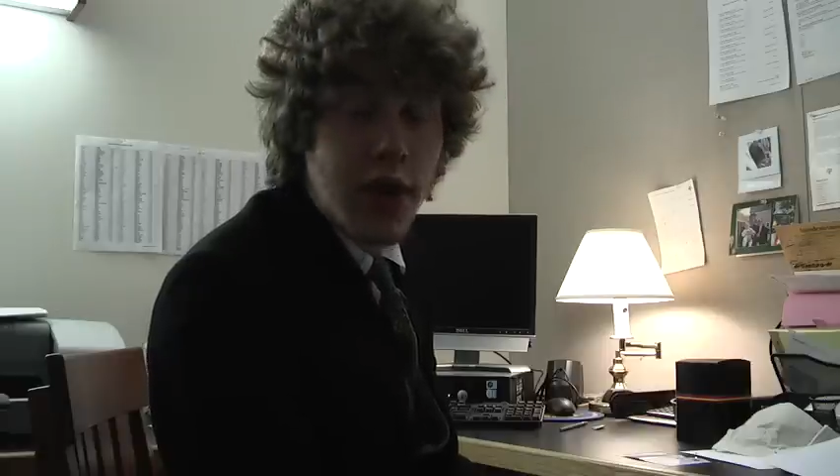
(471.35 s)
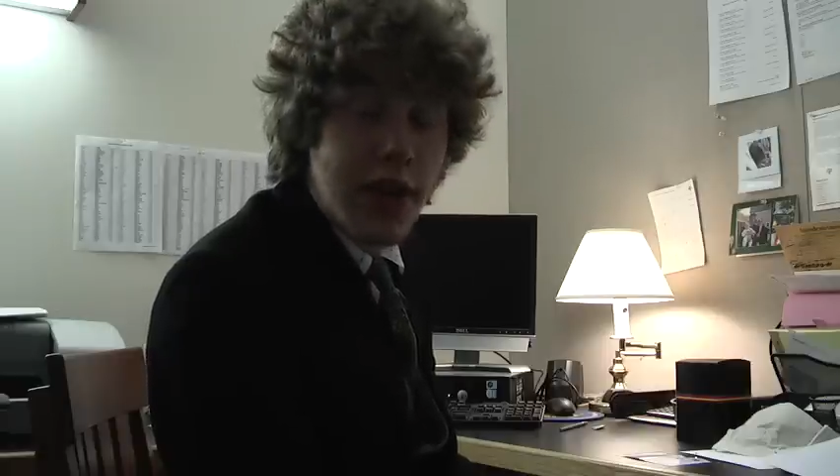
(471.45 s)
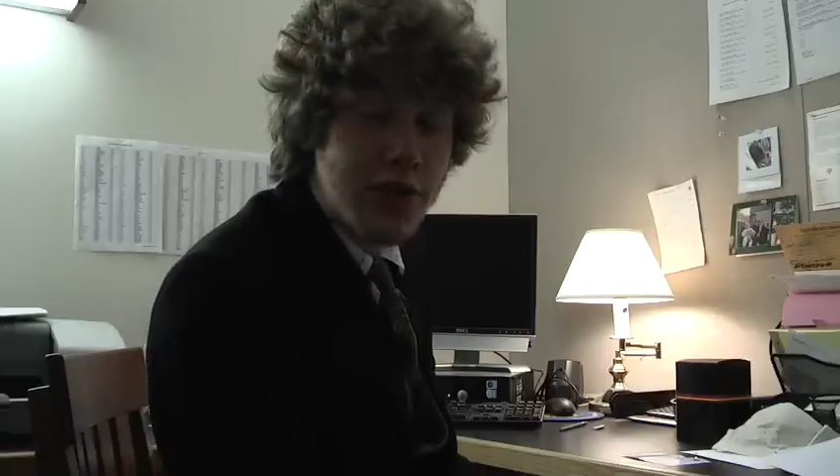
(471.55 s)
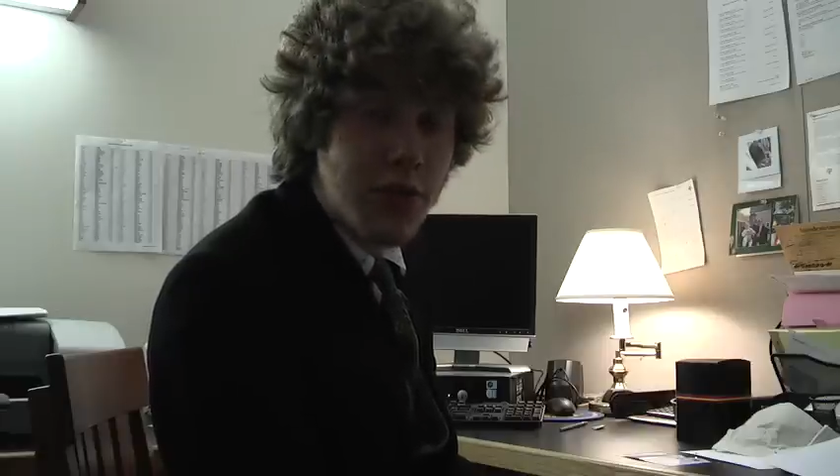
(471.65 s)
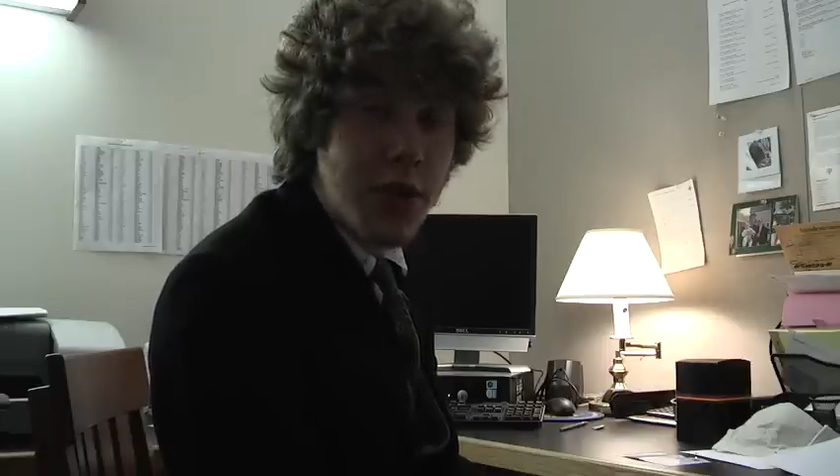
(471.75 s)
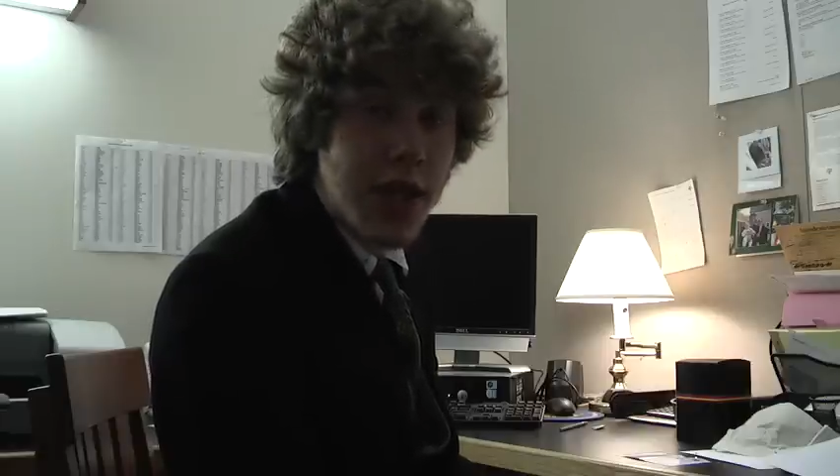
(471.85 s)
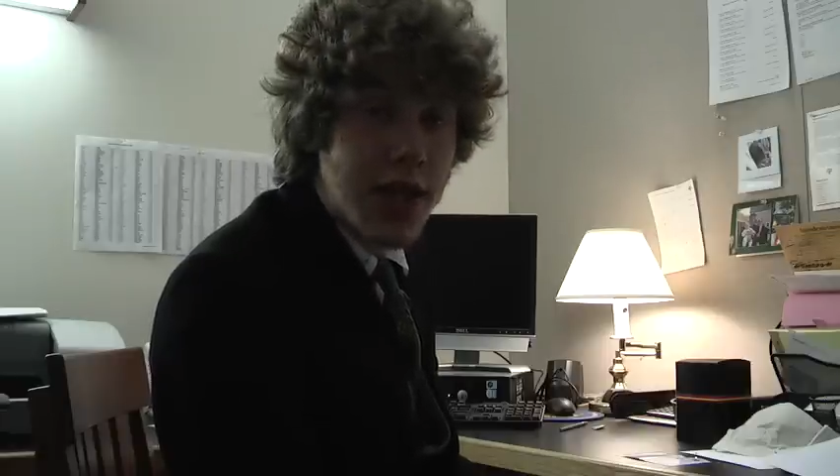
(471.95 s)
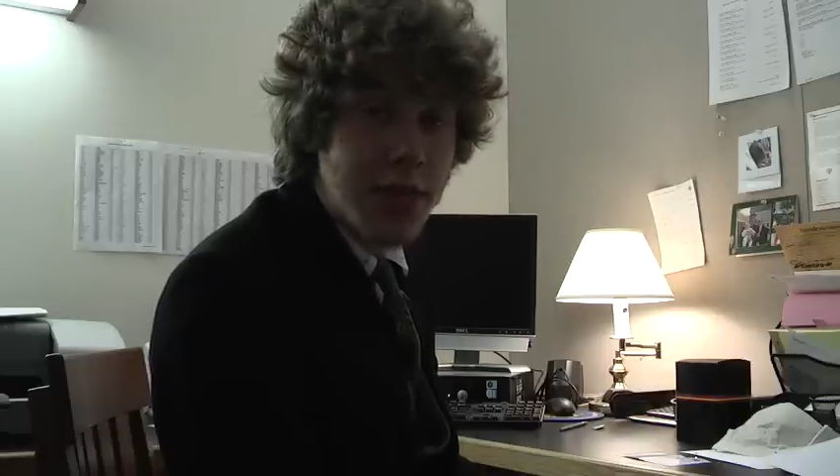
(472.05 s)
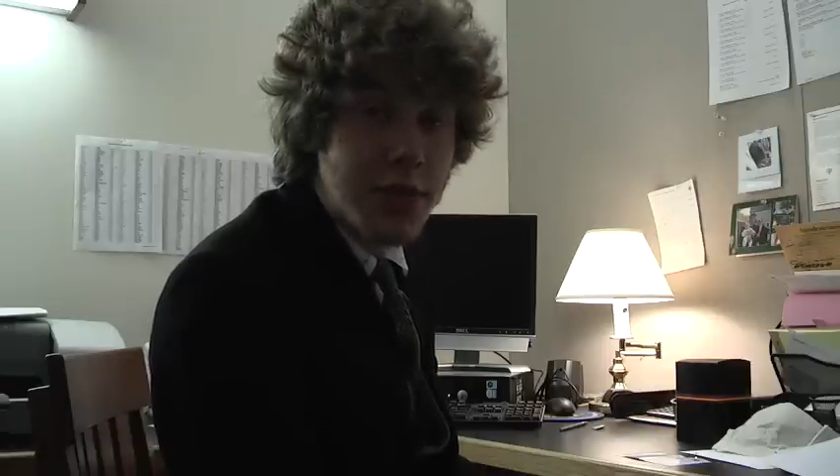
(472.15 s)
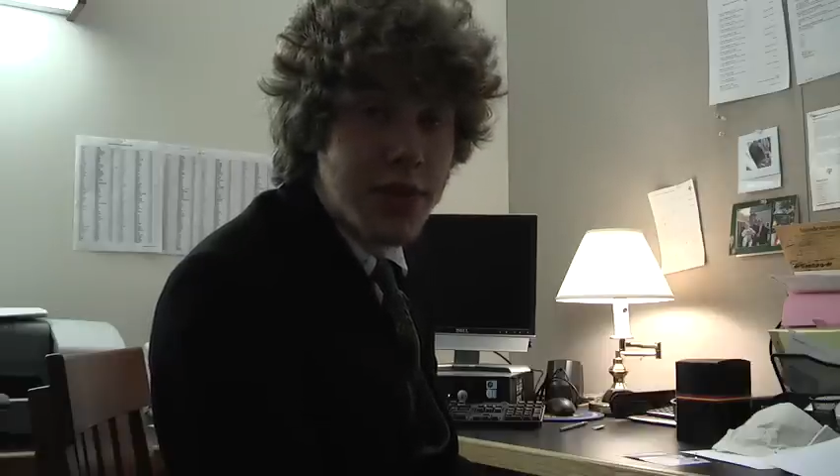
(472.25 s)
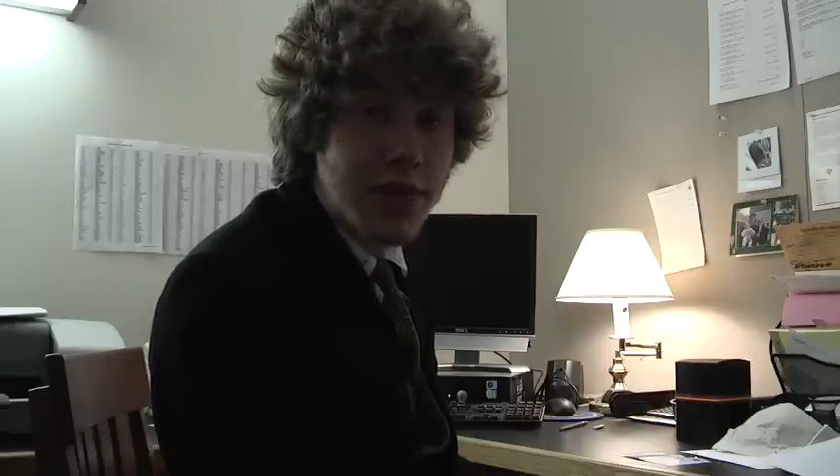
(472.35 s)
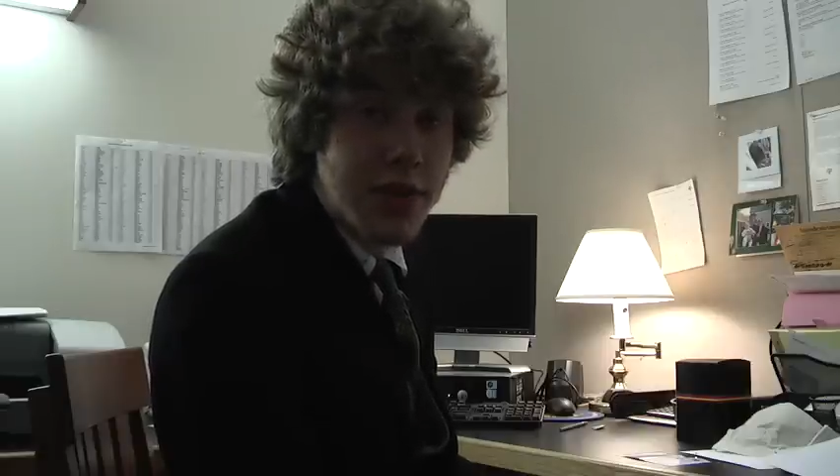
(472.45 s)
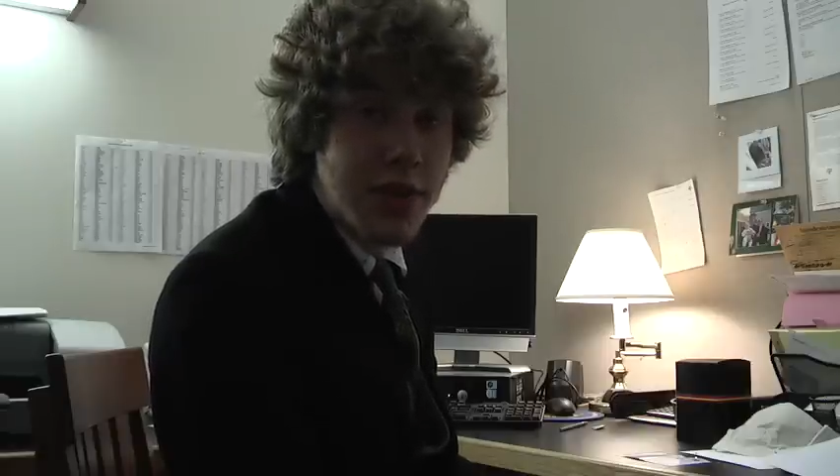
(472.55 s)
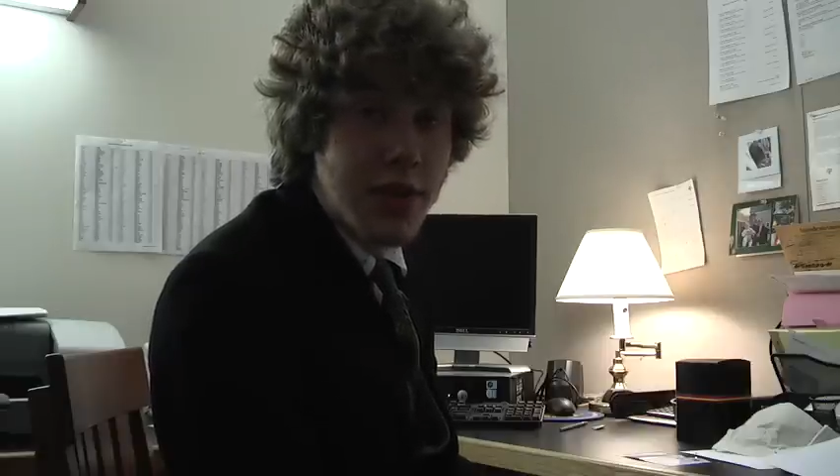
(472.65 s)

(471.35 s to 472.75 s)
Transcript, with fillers: tried to answer it many times.